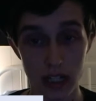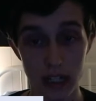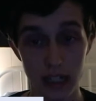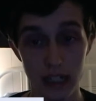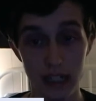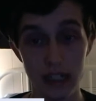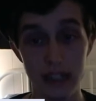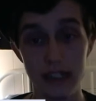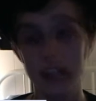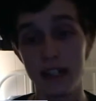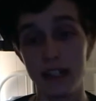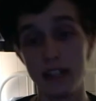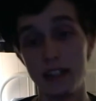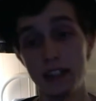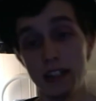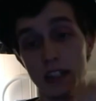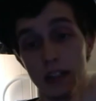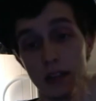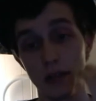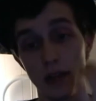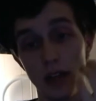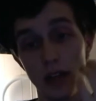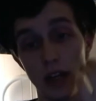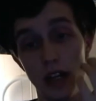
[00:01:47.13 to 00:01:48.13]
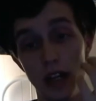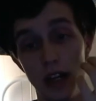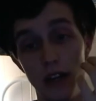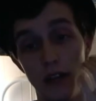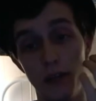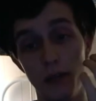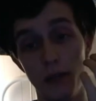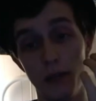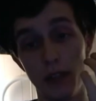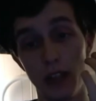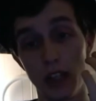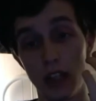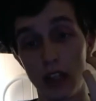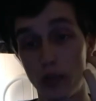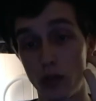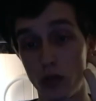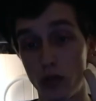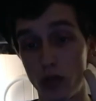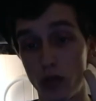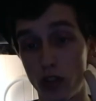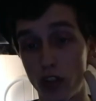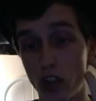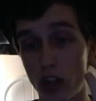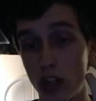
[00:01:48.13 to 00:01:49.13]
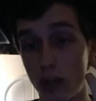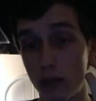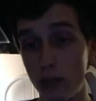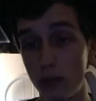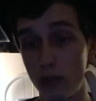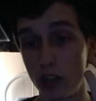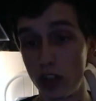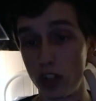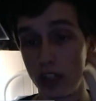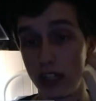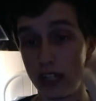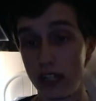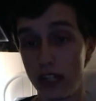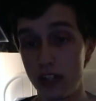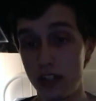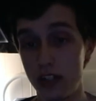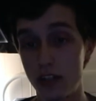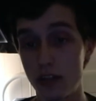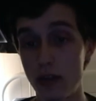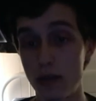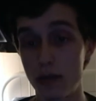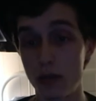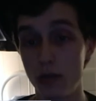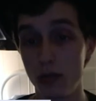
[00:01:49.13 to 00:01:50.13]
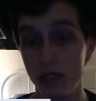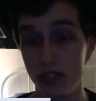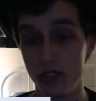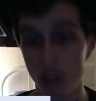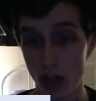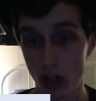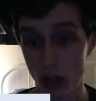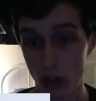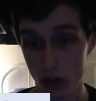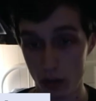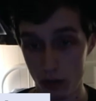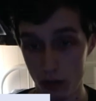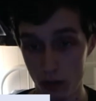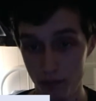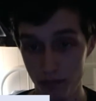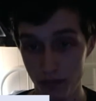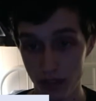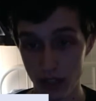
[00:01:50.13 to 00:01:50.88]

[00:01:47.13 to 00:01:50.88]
He does this from an electroshock machine that is strapped to his arm.